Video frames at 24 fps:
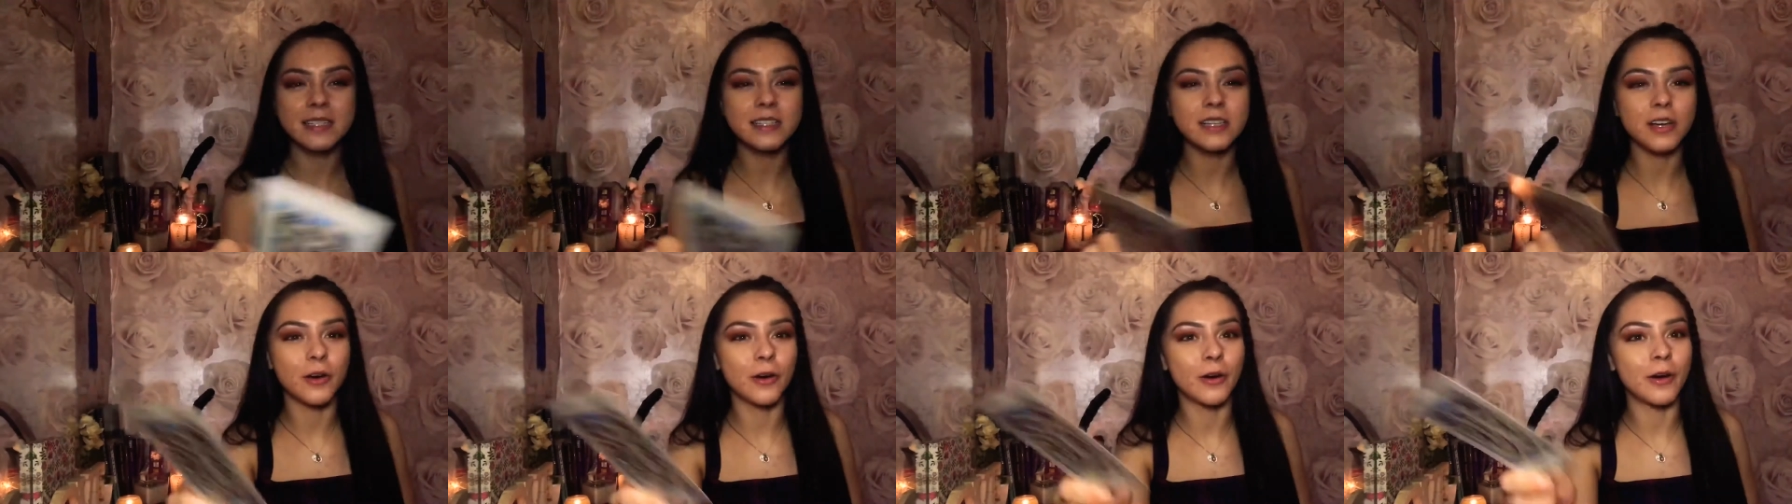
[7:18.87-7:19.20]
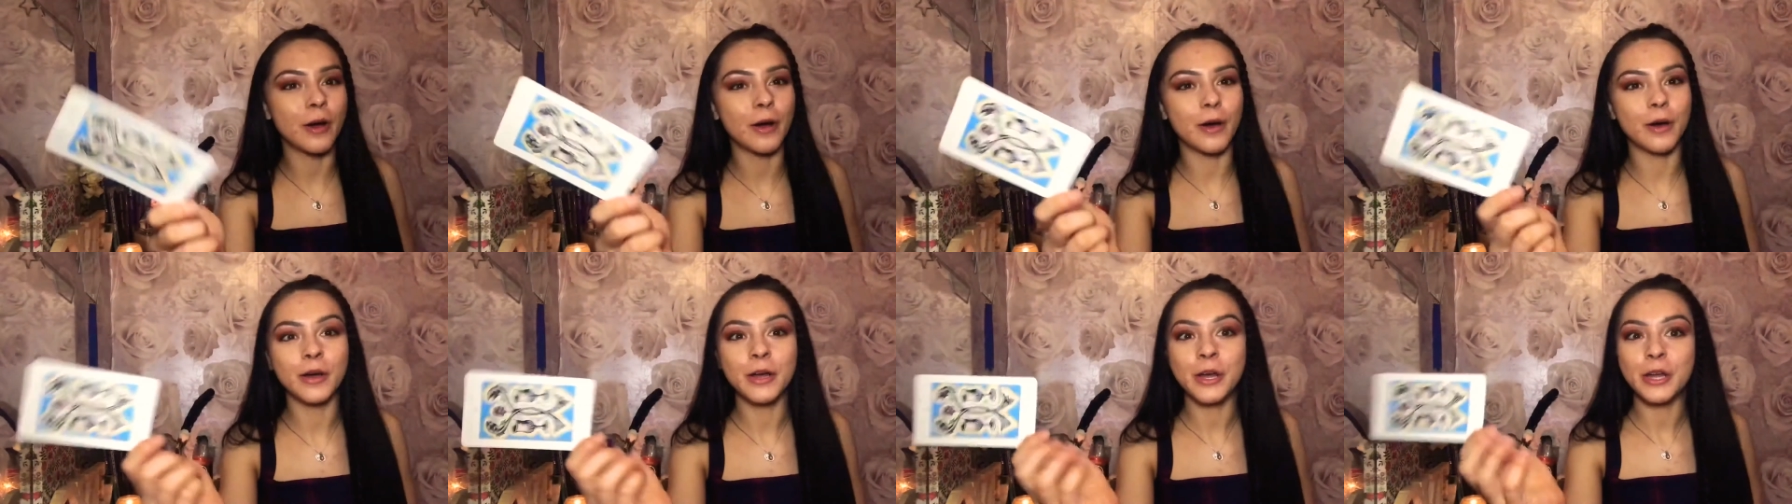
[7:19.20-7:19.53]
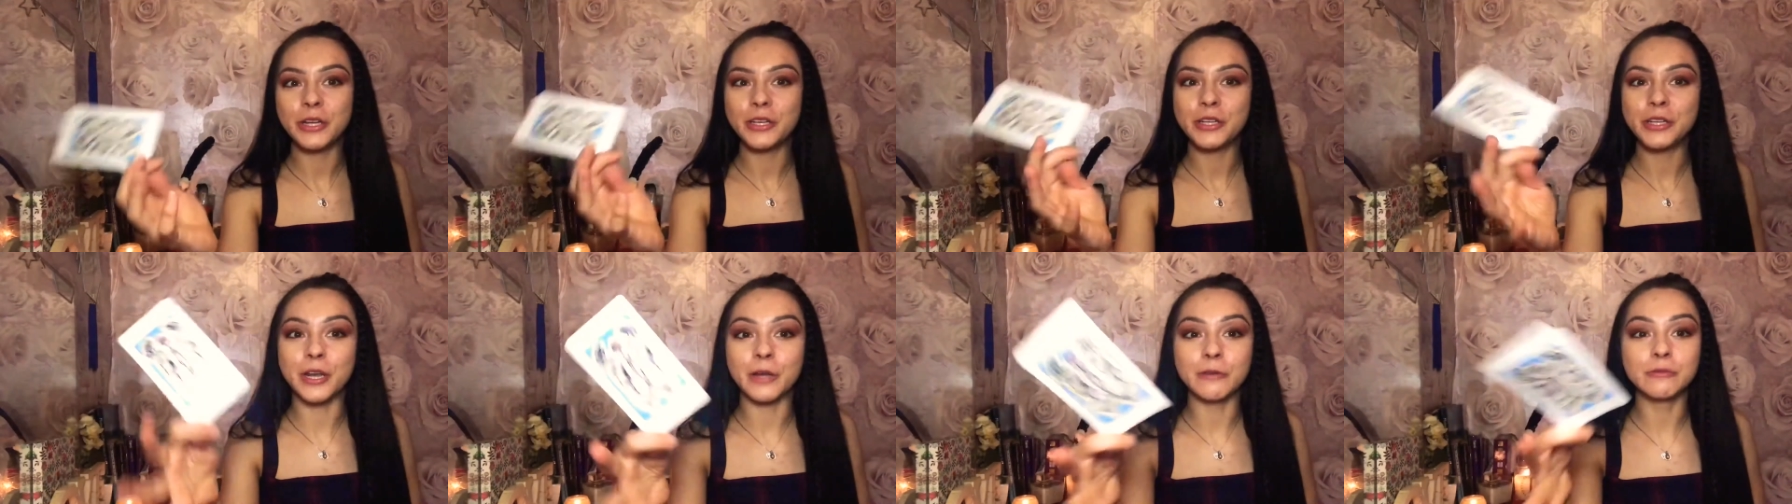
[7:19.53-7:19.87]
or,
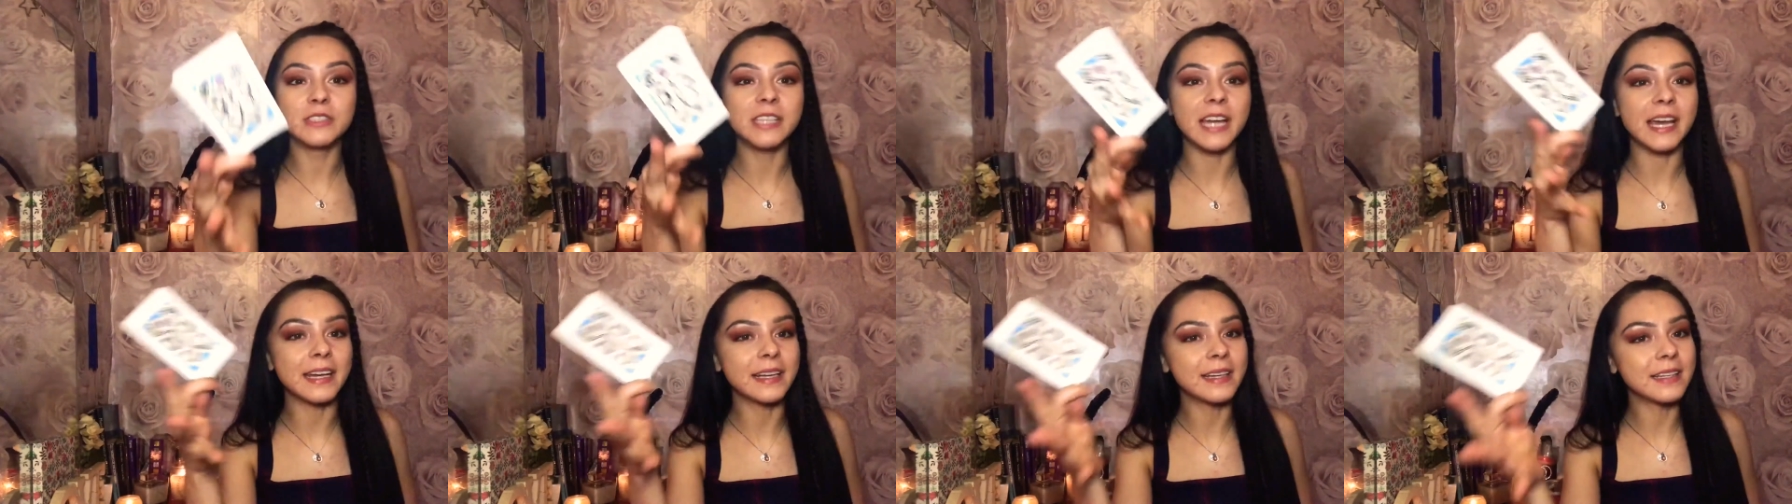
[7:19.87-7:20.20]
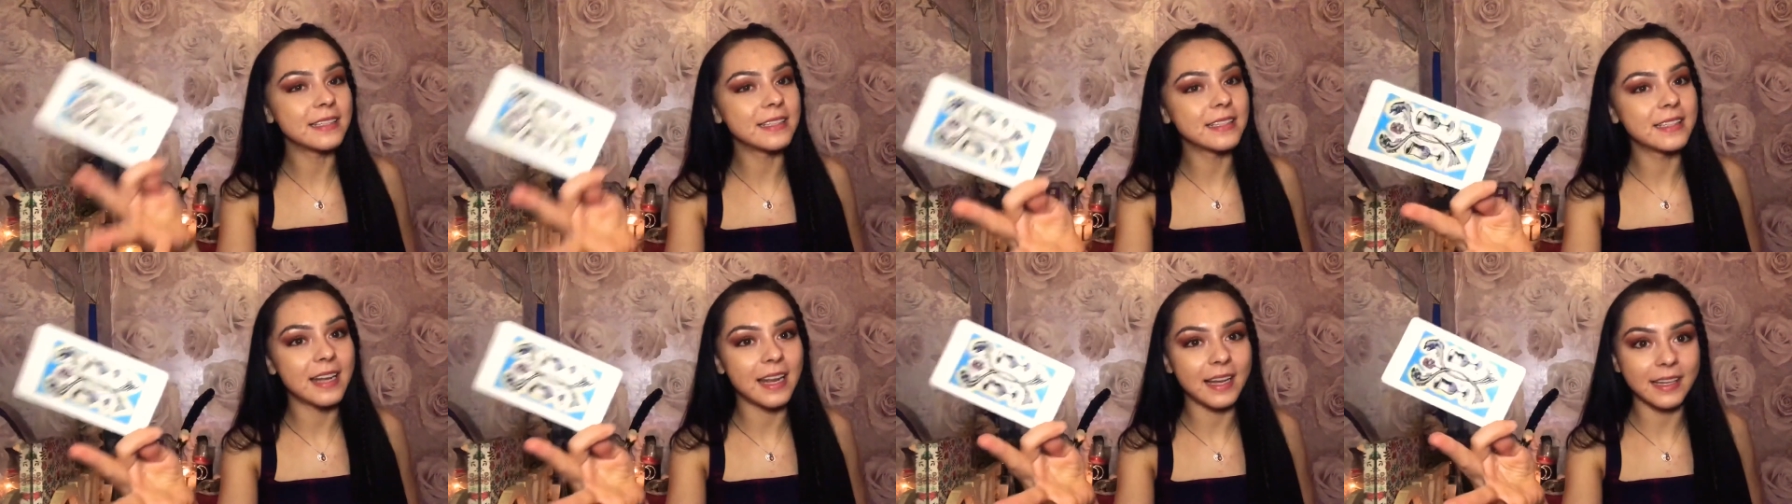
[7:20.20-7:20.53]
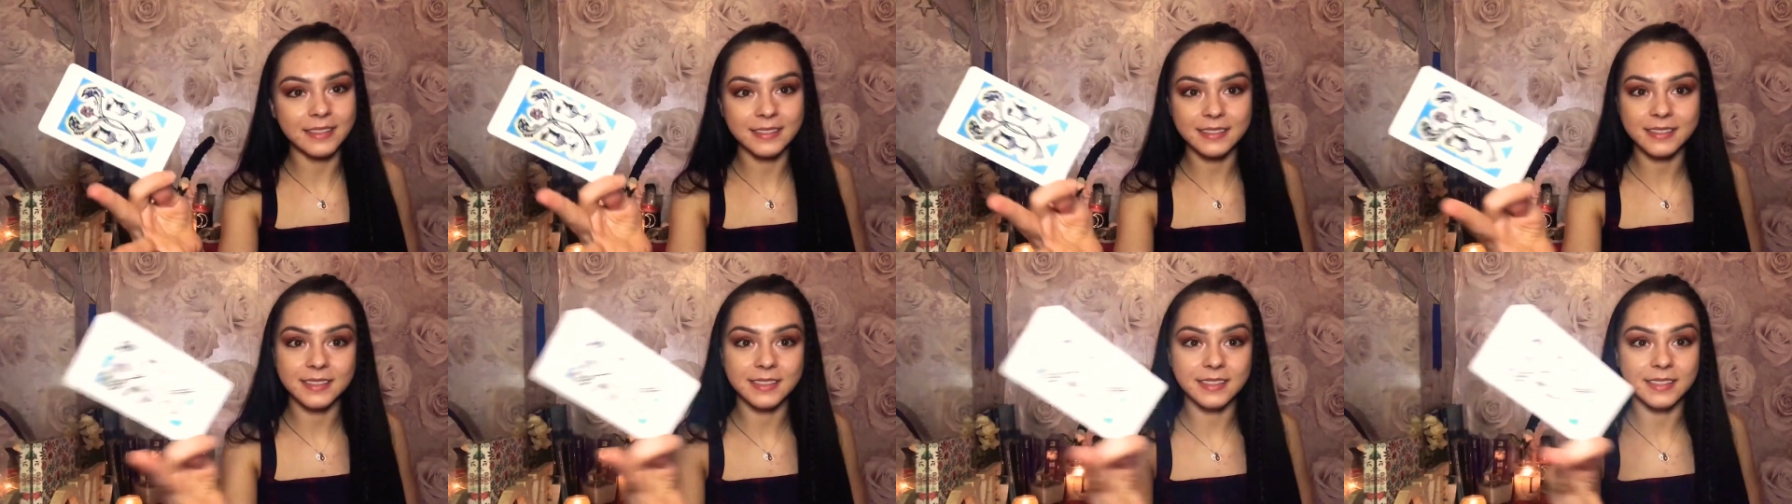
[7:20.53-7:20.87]
you know, taking the
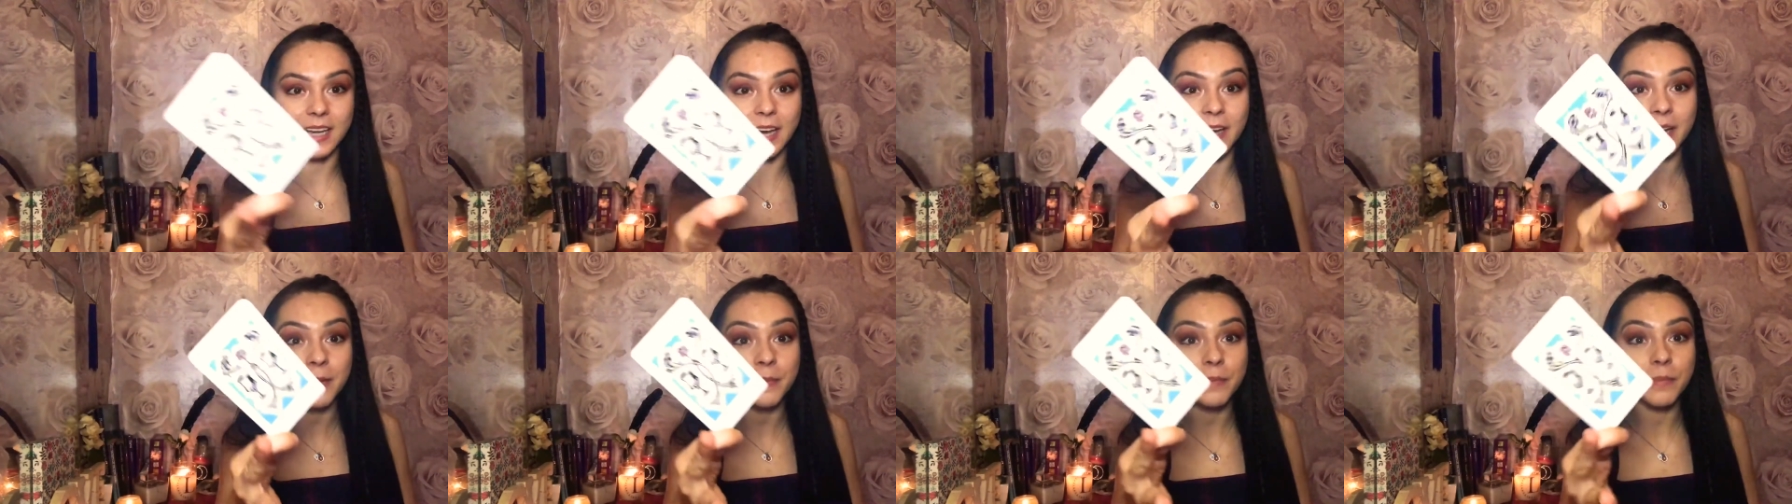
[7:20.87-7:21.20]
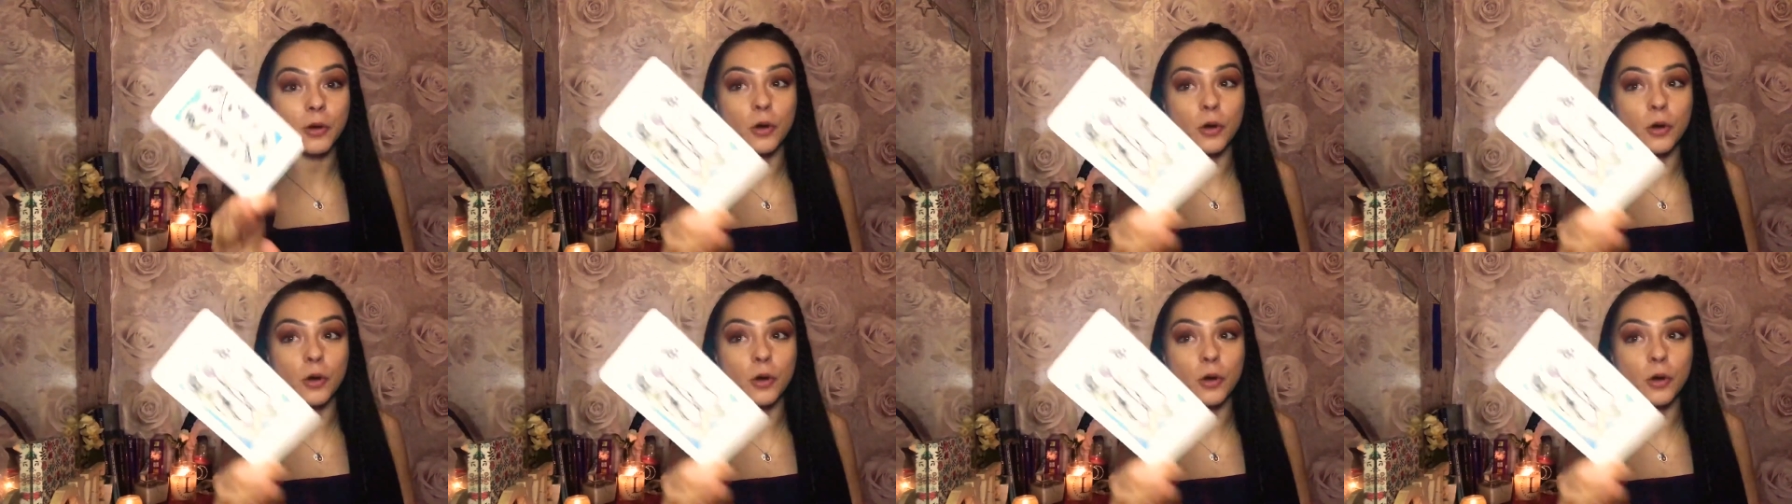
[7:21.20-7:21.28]
next step,